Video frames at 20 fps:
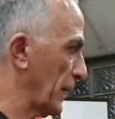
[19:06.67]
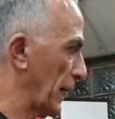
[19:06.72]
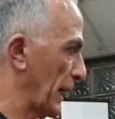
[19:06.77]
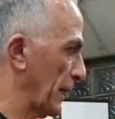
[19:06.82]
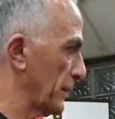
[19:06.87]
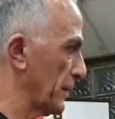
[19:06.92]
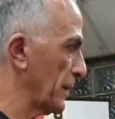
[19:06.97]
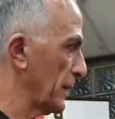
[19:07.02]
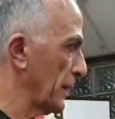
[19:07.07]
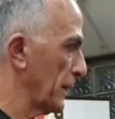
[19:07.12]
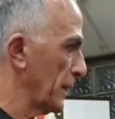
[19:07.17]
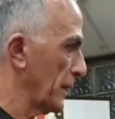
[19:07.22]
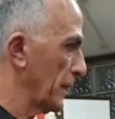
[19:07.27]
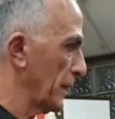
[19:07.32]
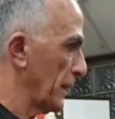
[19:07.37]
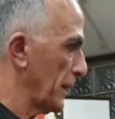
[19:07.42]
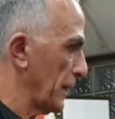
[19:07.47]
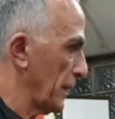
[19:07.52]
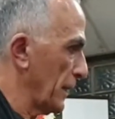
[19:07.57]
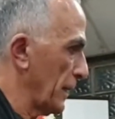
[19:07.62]
And
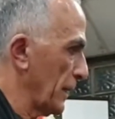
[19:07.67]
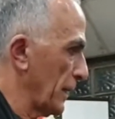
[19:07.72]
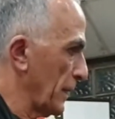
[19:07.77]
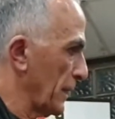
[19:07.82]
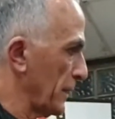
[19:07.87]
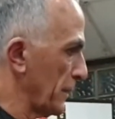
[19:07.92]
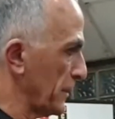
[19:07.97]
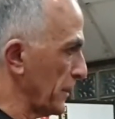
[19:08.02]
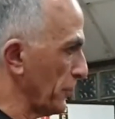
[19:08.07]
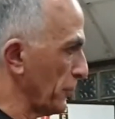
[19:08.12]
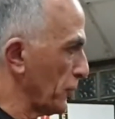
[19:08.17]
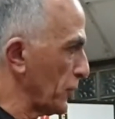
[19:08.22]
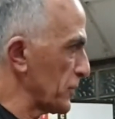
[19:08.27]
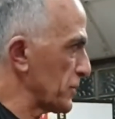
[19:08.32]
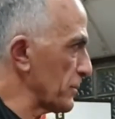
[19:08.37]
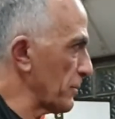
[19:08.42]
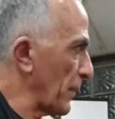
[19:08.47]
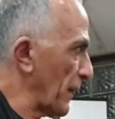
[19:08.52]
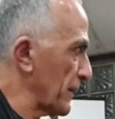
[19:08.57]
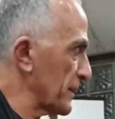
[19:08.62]
the
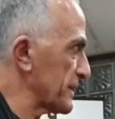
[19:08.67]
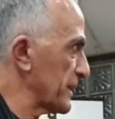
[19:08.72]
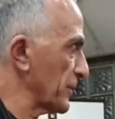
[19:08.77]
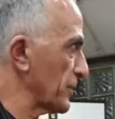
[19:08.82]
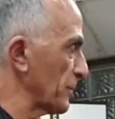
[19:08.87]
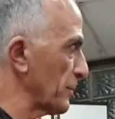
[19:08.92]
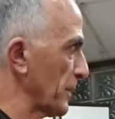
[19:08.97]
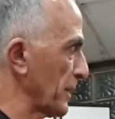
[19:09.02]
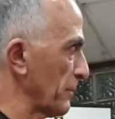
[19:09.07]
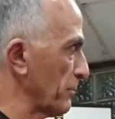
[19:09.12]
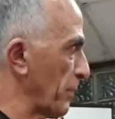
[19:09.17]
Christian brother said to me,